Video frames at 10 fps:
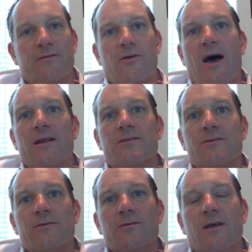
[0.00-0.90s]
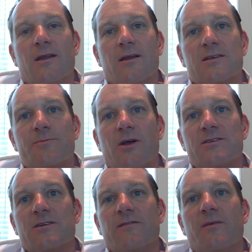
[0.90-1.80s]
gratitude and an
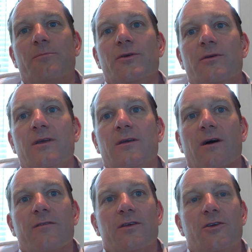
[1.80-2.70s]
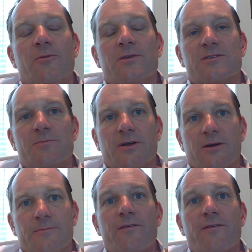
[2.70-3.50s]
expression of the beauty of the human spirit.